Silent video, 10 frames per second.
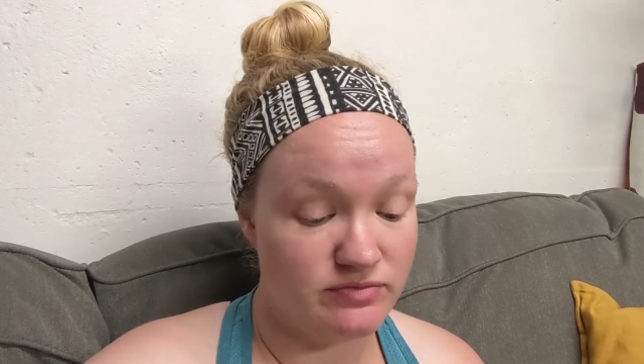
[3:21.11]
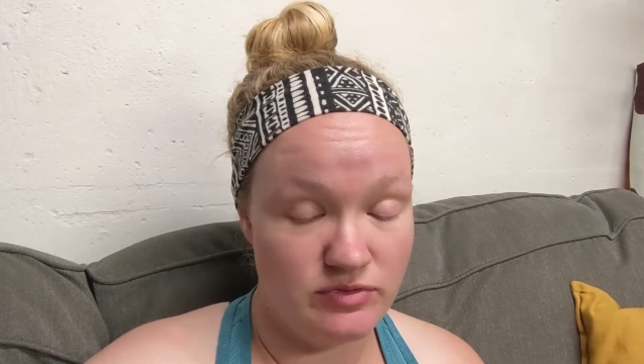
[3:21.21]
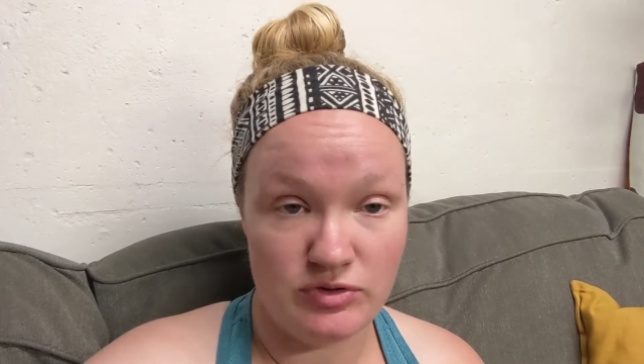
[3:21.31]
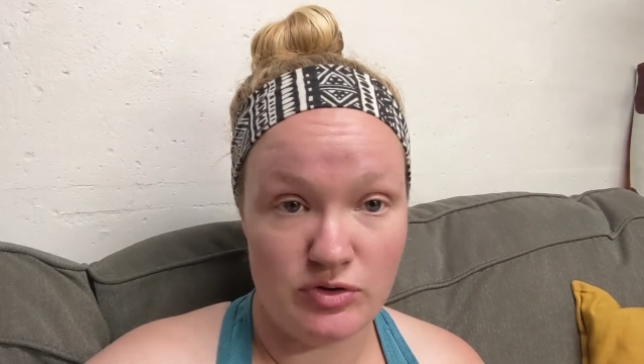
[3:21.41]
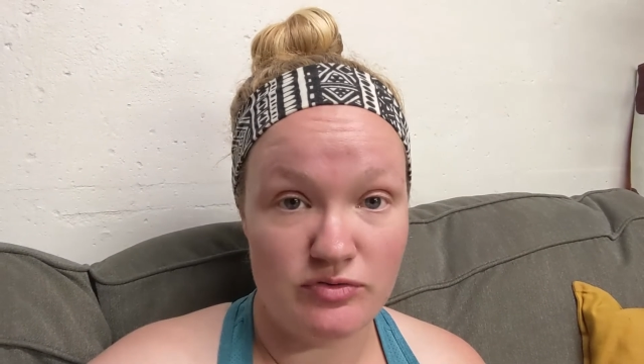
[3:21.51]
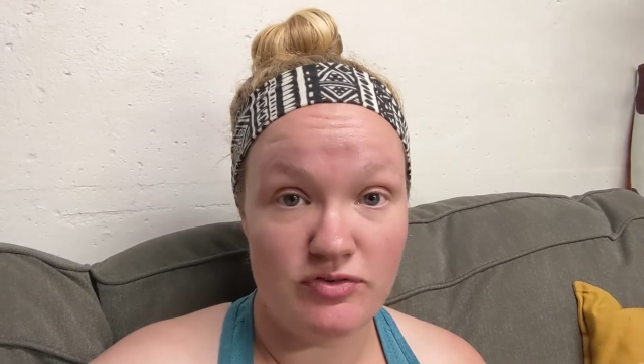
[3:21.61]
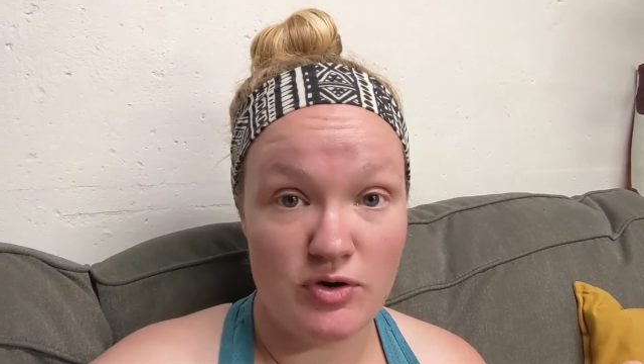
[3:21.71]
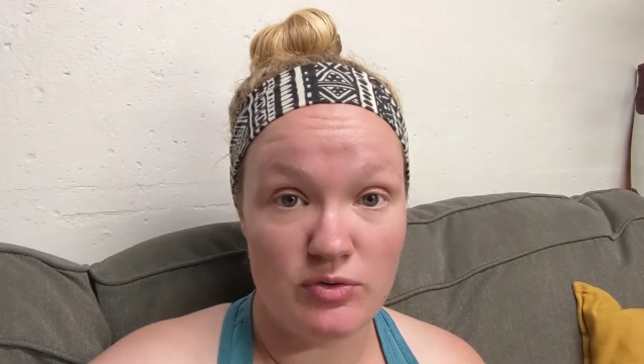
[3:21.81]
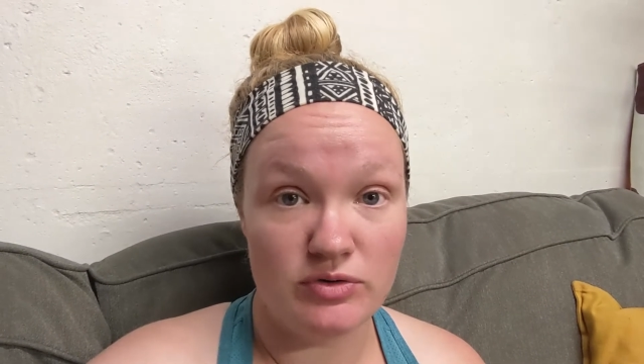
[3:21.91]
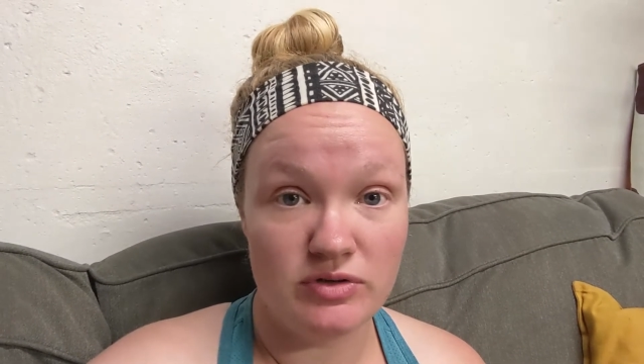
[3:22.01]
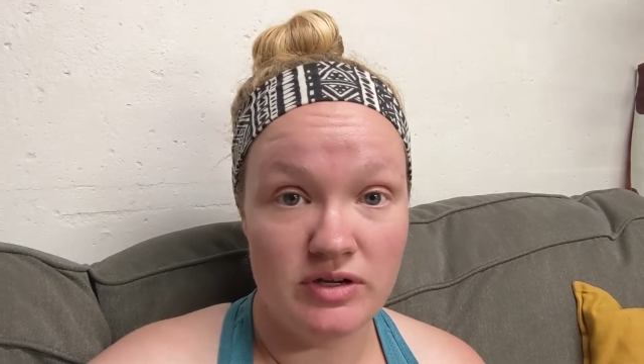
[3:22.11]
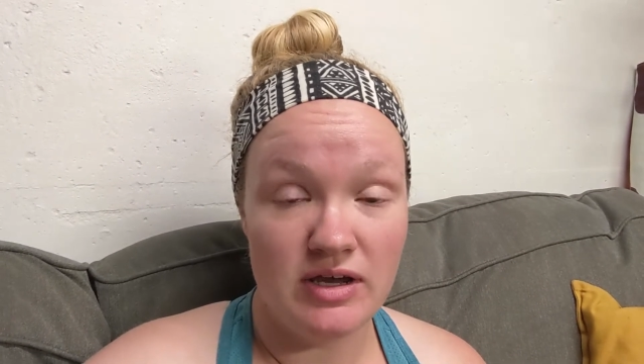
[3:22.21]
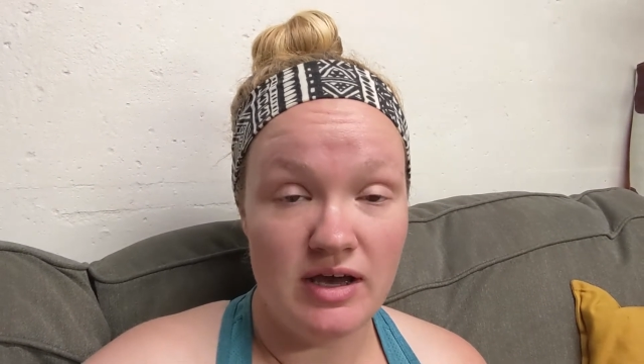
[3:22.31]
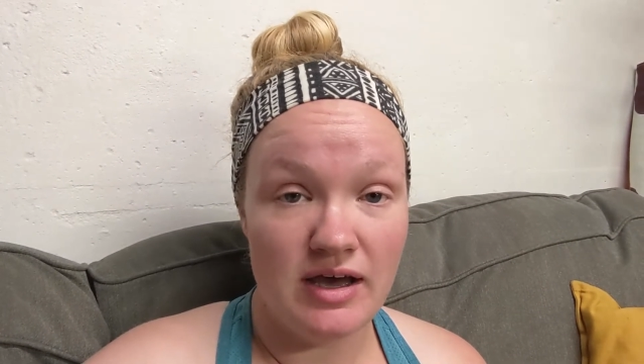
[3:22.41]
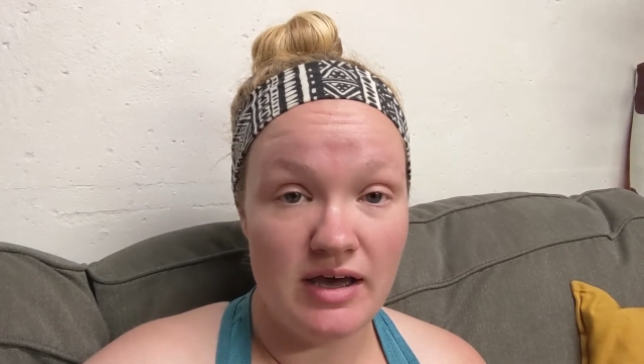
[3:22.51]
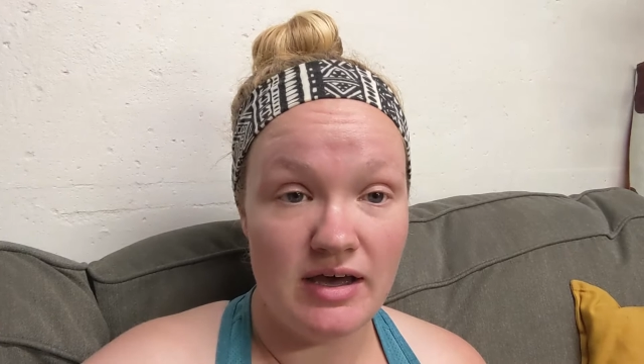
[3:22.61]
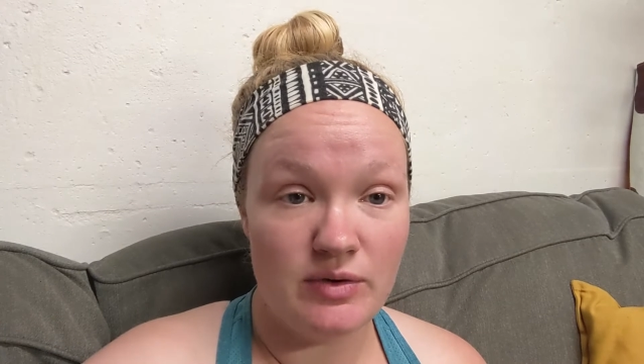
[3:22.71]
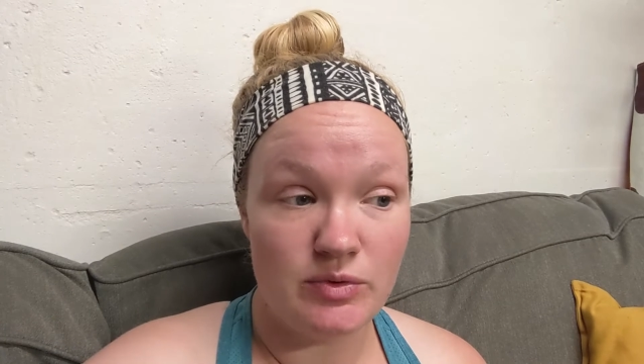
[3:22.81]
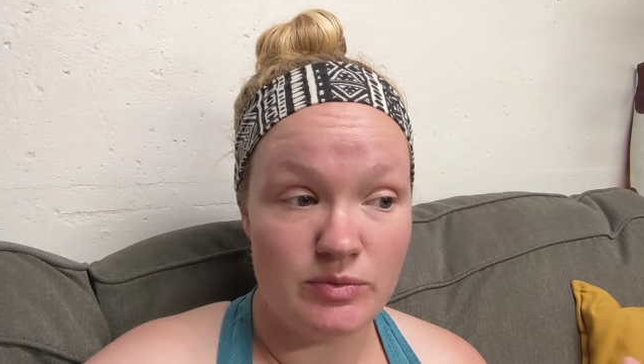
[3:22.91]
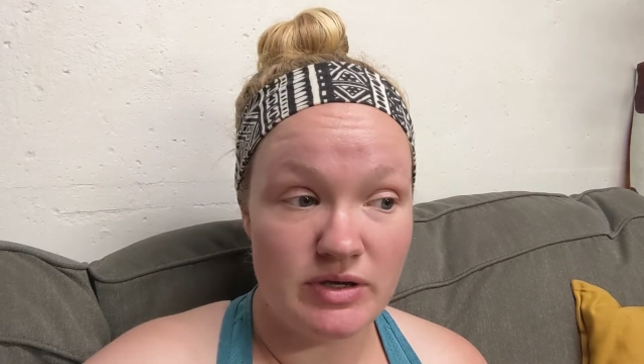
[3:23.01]
a phone
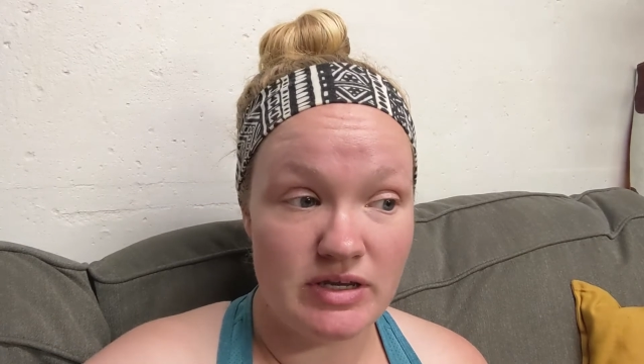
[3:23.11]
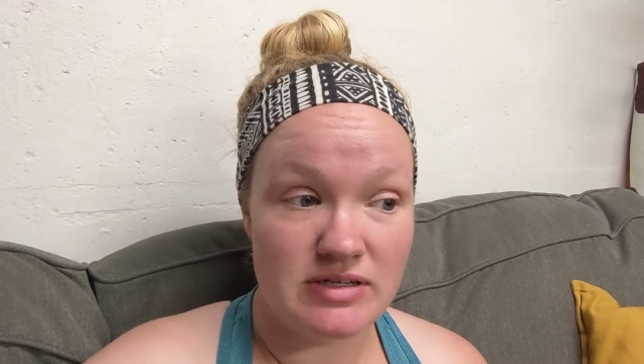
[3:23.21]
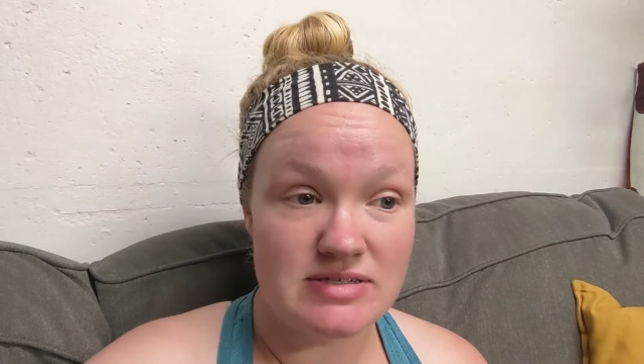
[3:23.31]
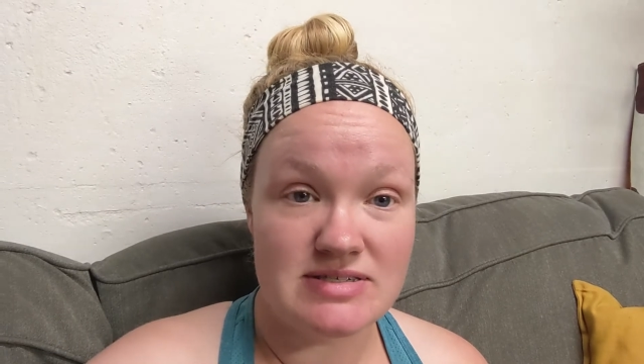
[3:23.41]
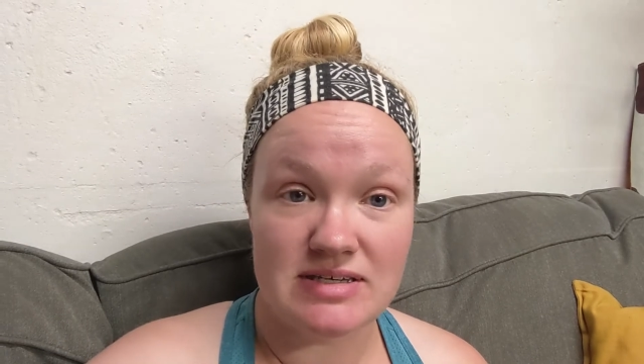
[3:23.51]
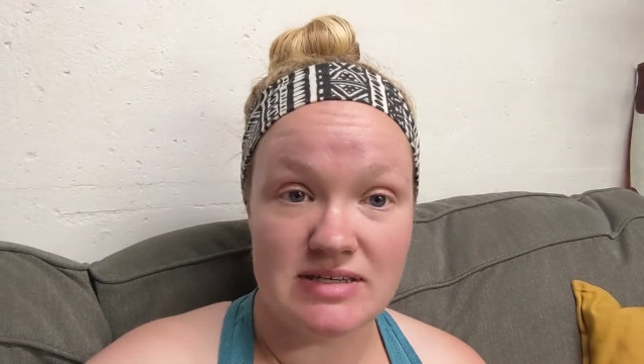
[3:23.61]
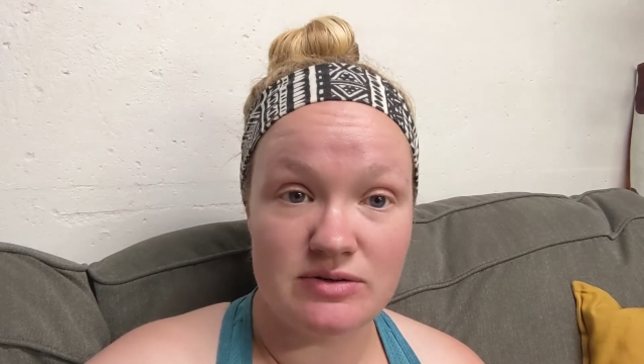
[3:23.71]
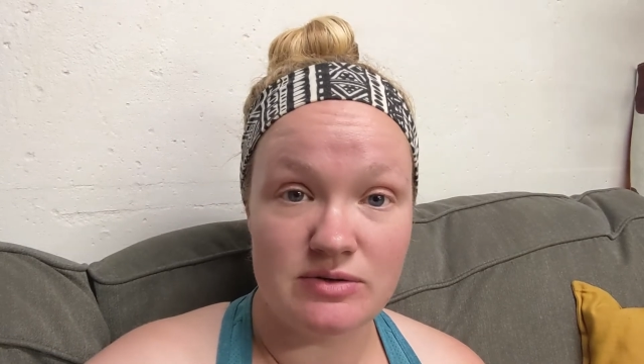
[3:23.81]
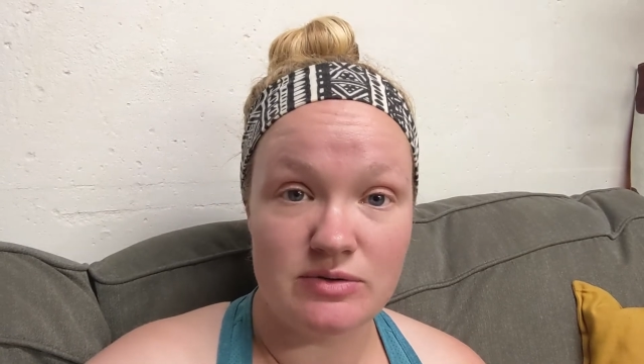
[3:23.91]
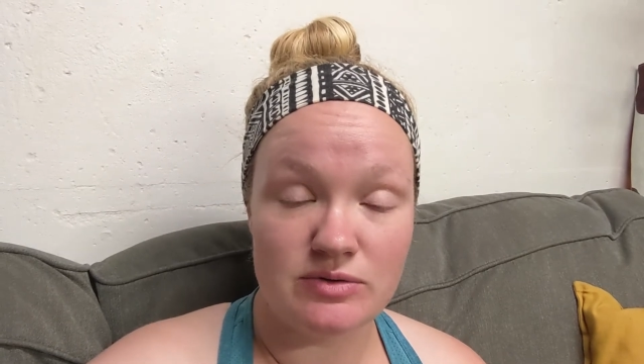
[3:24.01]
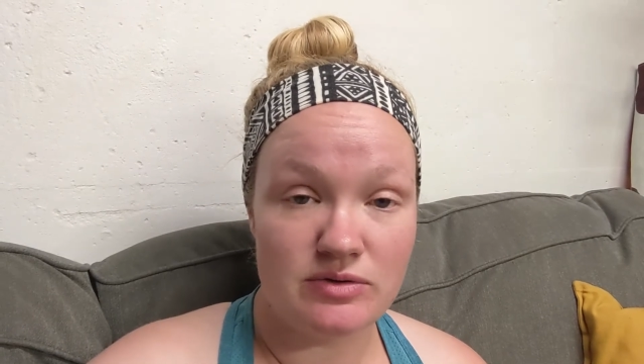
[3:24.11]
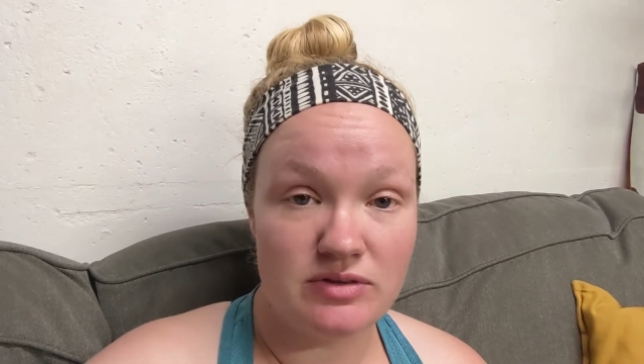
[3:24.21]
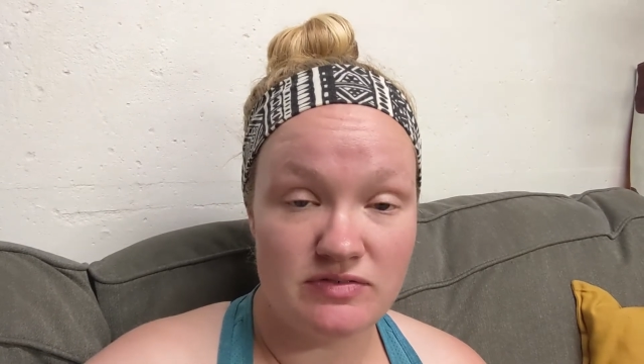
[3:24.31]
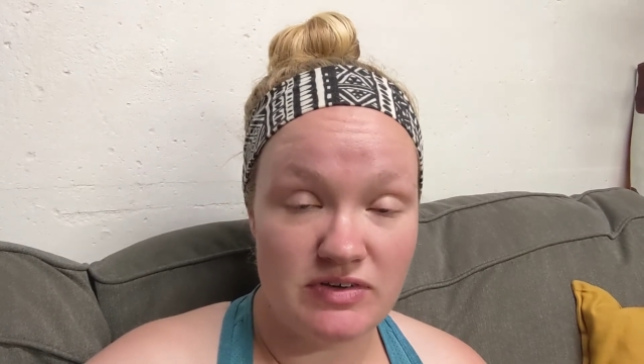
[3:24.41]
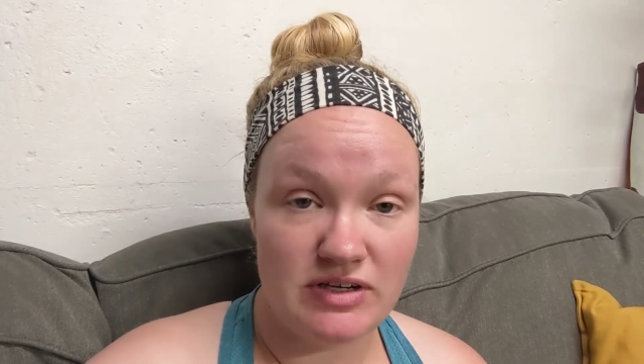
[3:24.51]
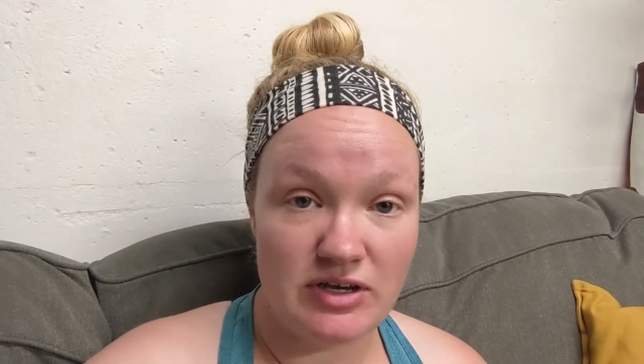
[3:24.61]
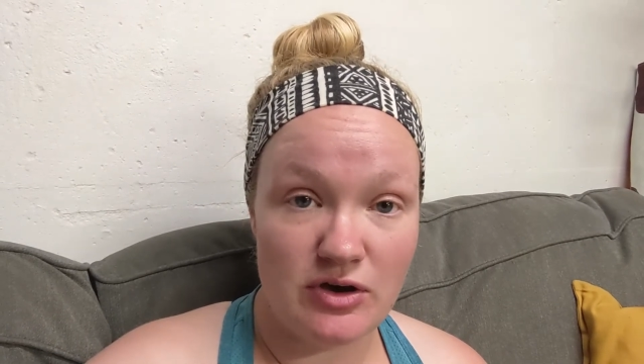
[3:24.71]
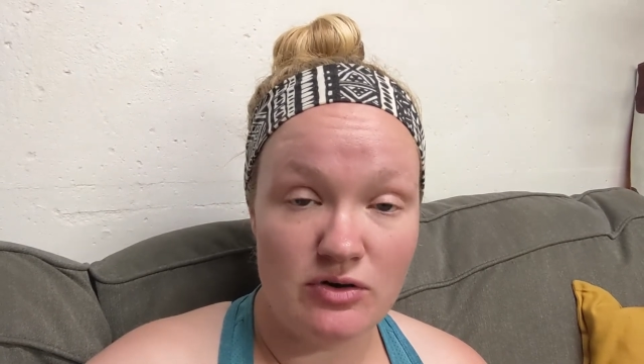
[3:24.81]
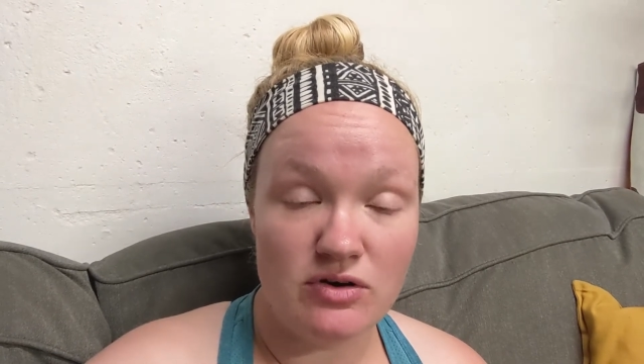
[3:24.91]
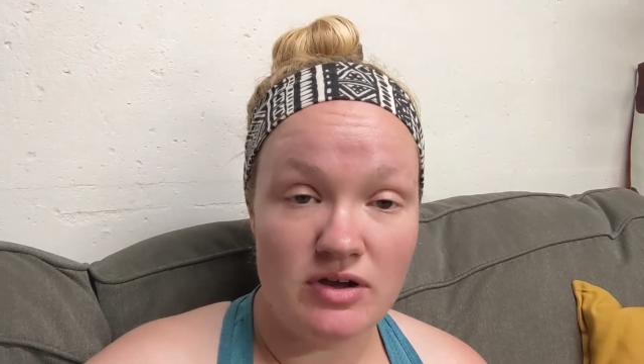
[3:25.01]
where we can see the video,